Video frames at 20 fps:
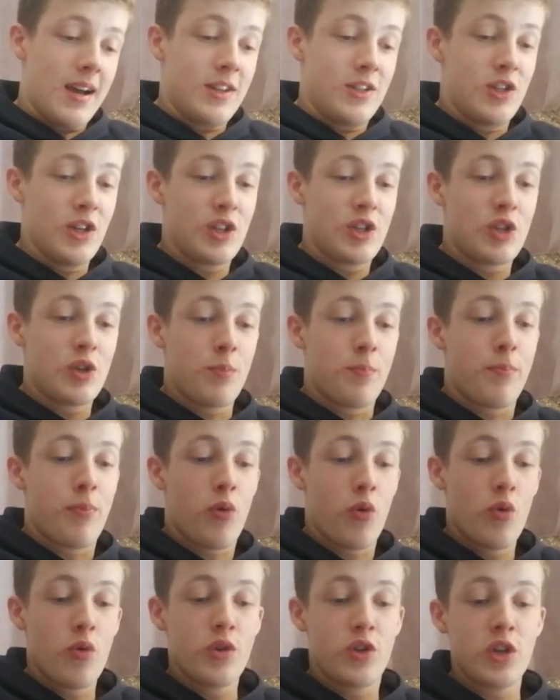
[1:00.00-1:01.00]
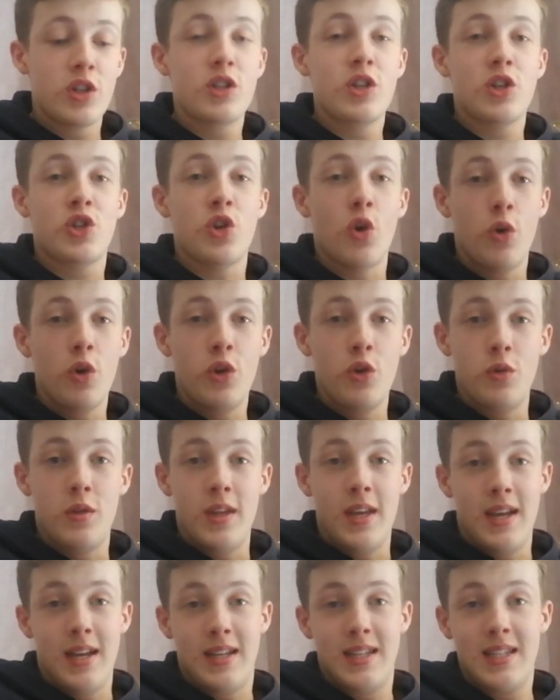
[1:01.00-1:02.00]
just to show you
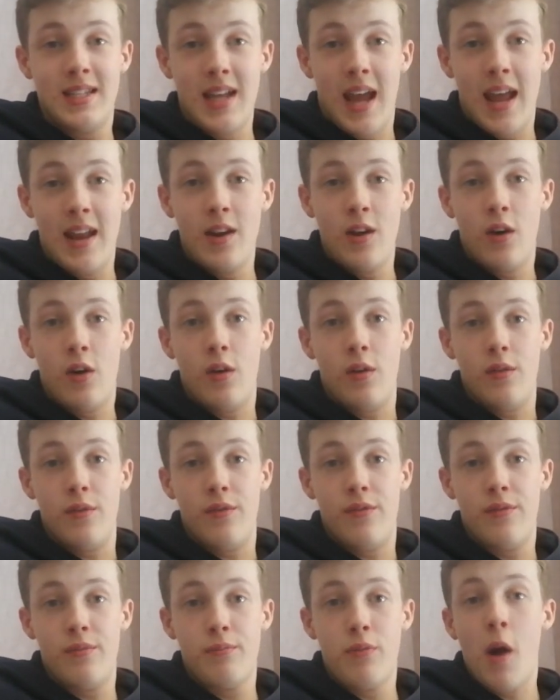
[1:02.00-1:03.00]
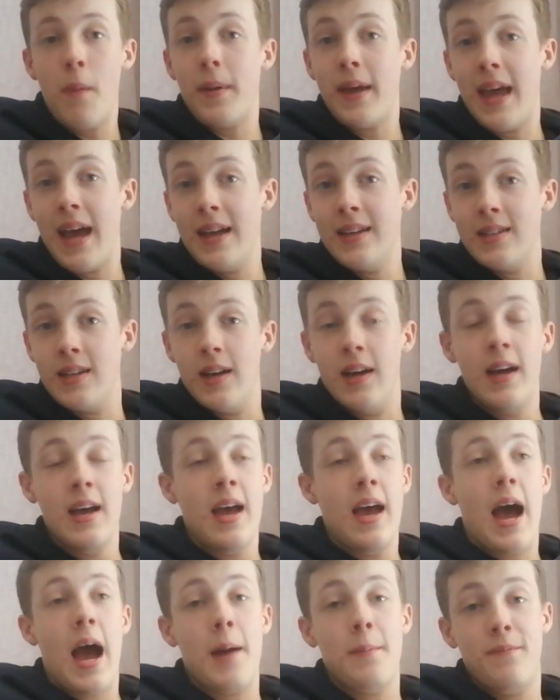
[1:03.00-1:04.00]
the extent of propaganda.
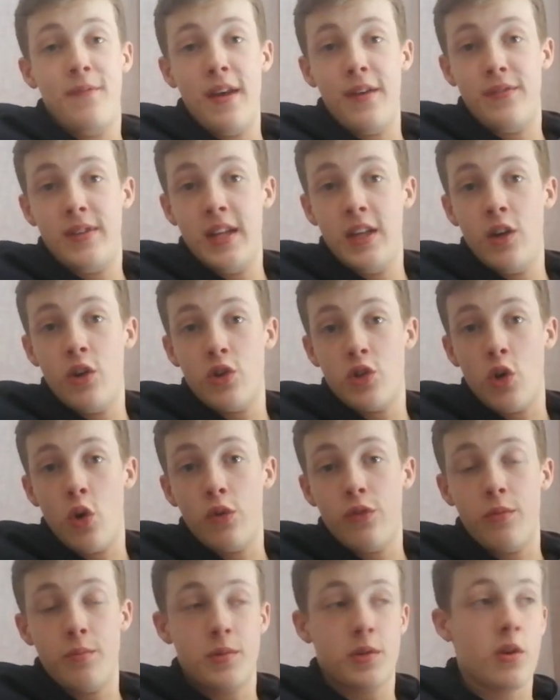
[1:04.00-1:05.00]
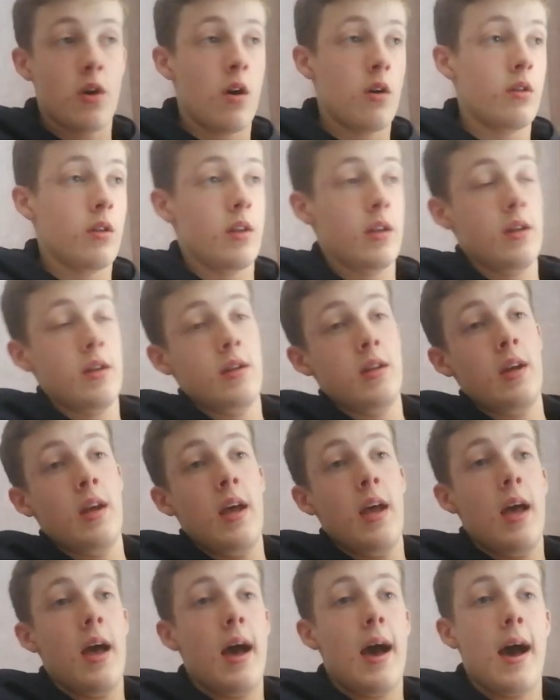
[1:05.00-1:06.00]
I'm 15 years old from Scotland,
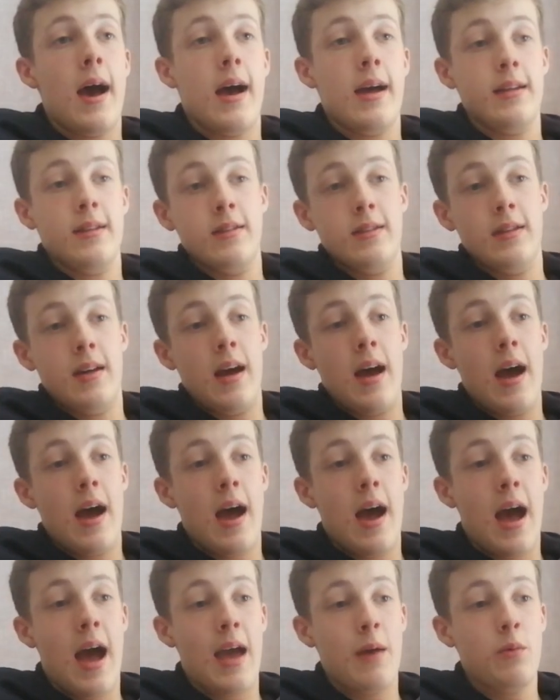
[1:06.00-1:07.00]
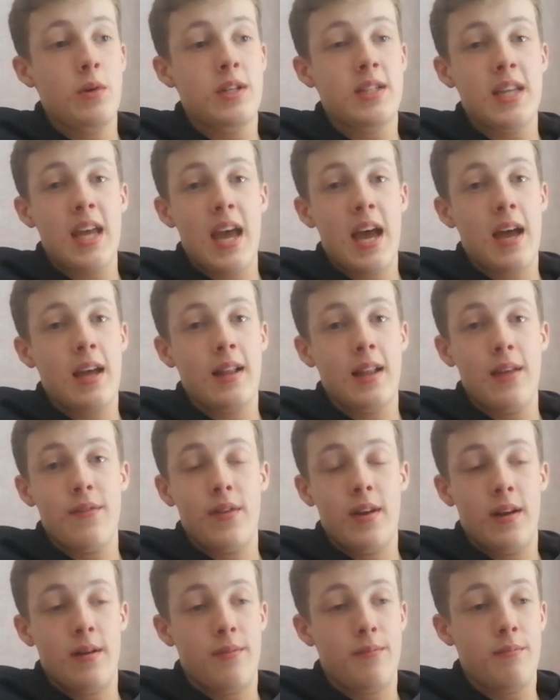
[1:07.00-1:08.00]
and I would say I live
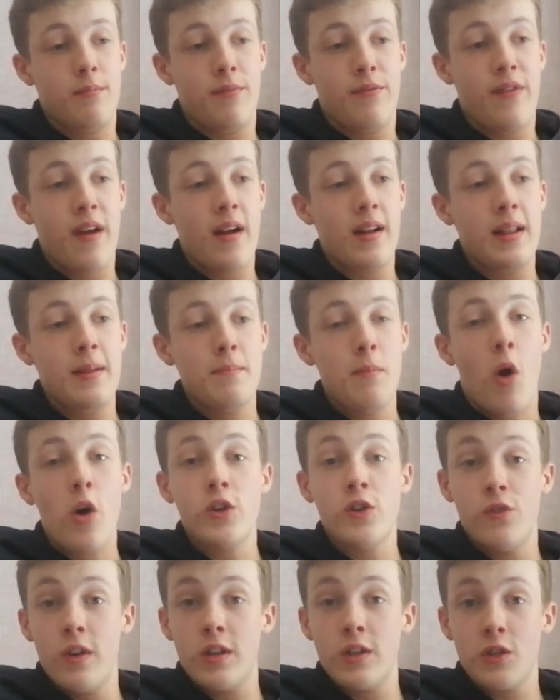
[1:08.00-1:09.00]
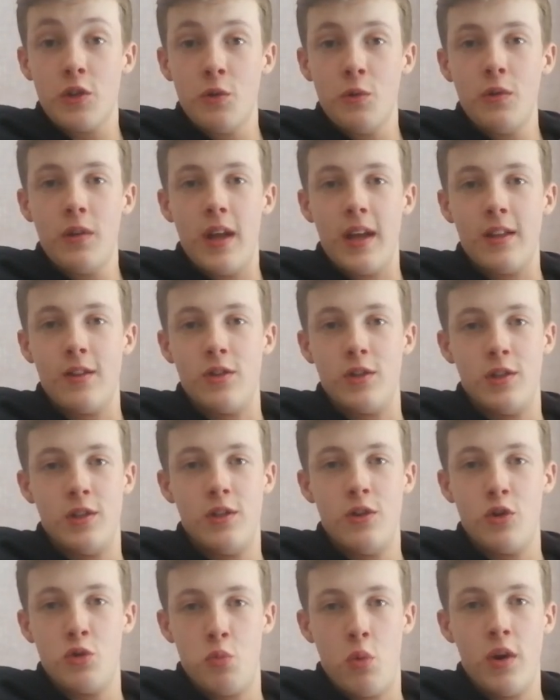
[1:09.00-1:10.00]
in a fairly moderate school. Like,
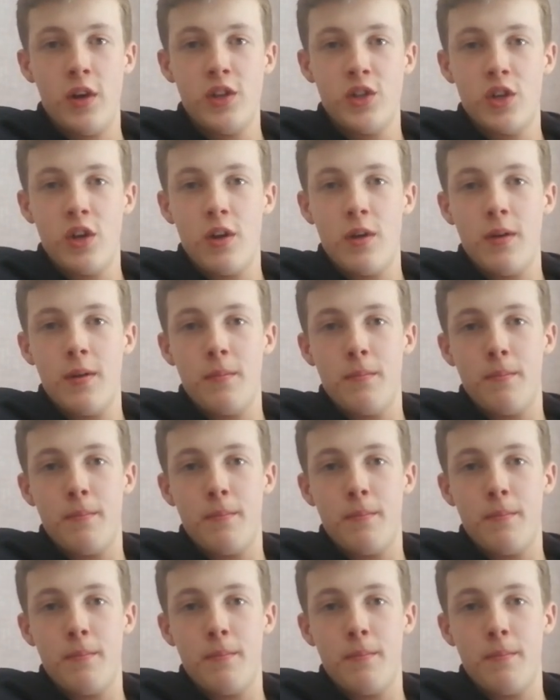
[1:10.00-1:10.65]
there's ones that